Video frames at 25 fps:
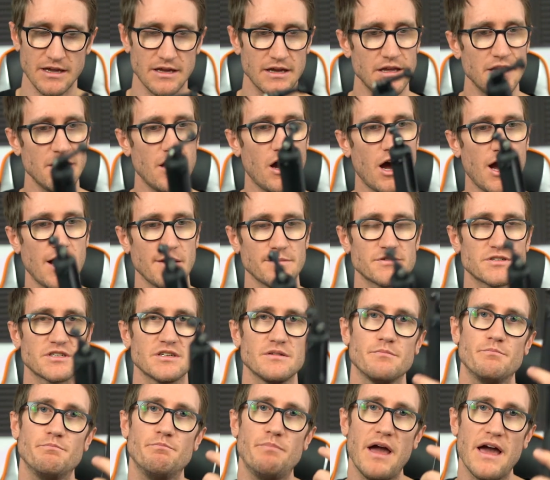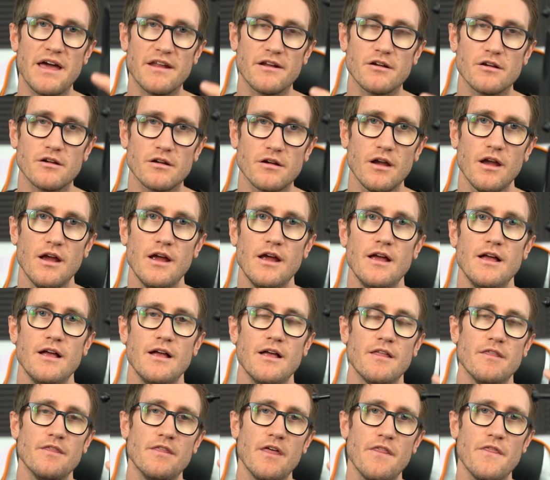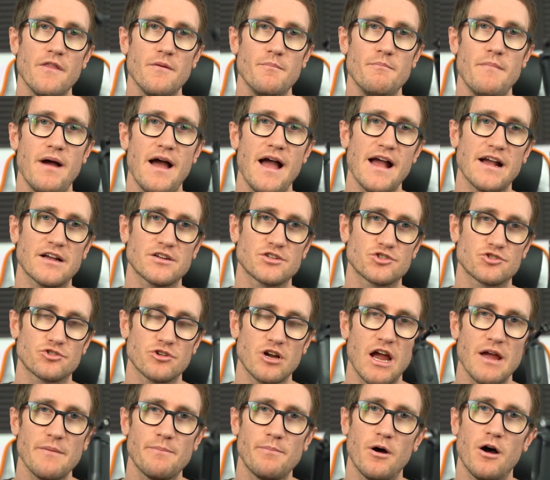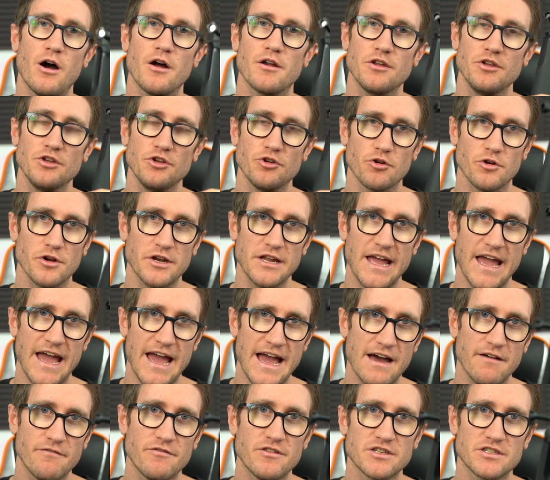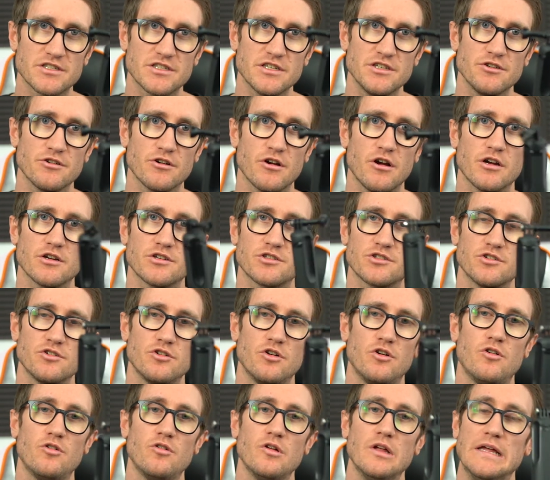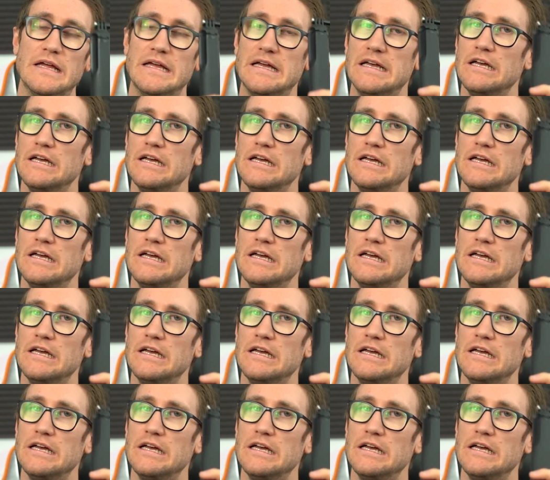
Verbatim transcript: an option better than the Max tripod and you already have this in your arsenal,